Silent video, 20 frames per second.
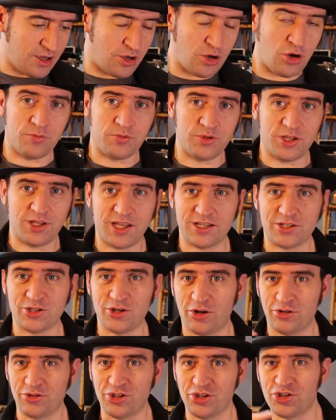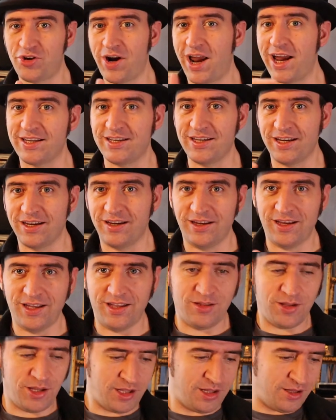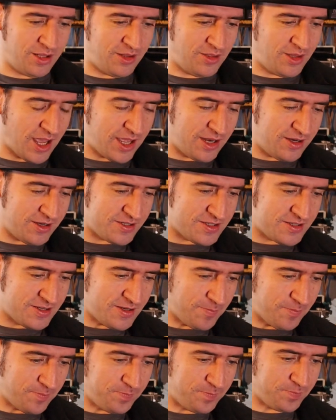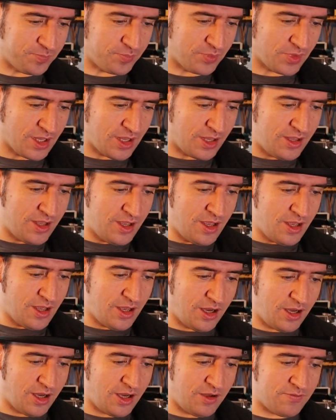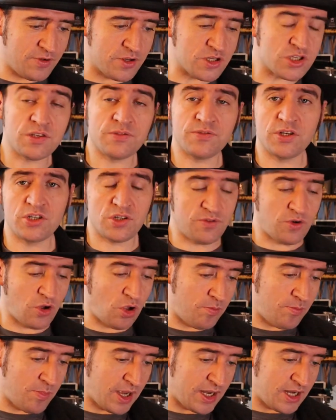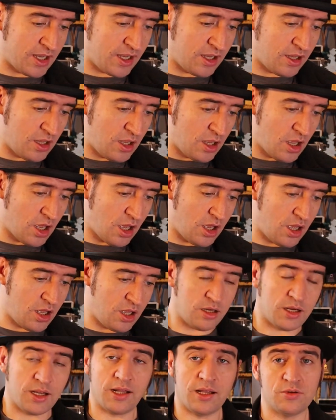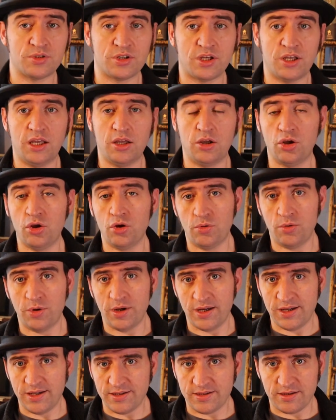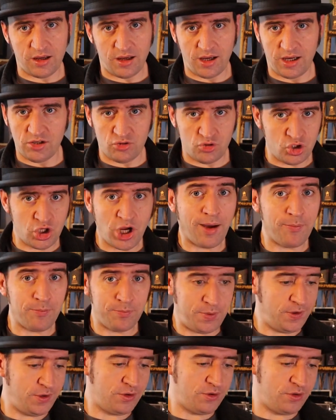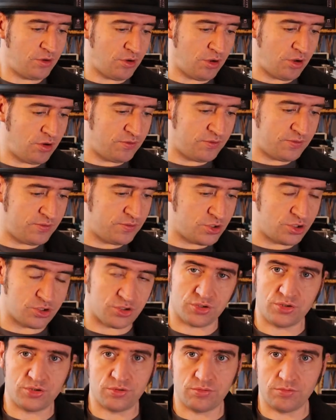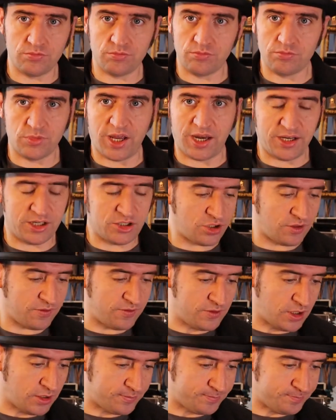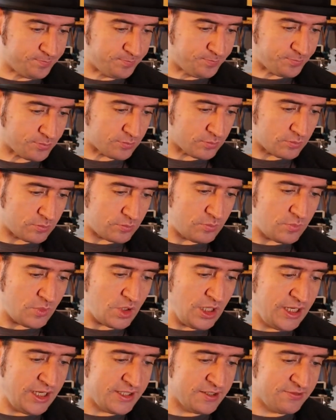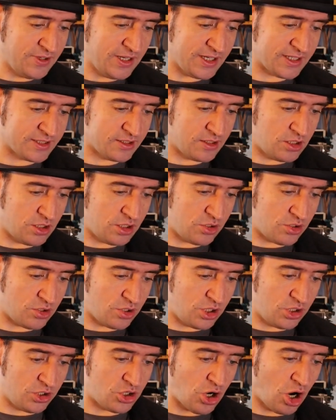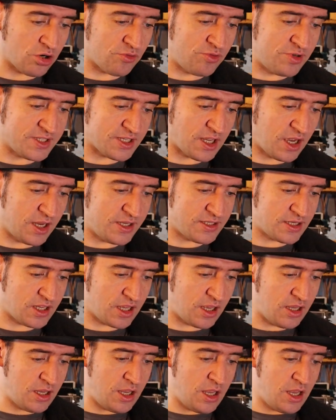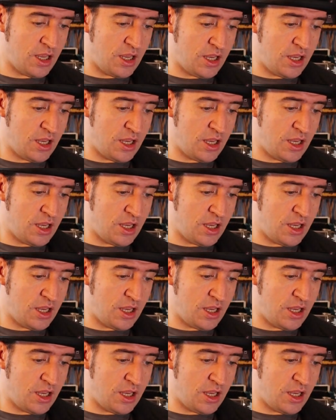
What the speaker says: Hopefully that's not distracting in the edit. First of all, Mike Kalowski, who is a champion of just getting stuff done, he's fixed the dock resizer.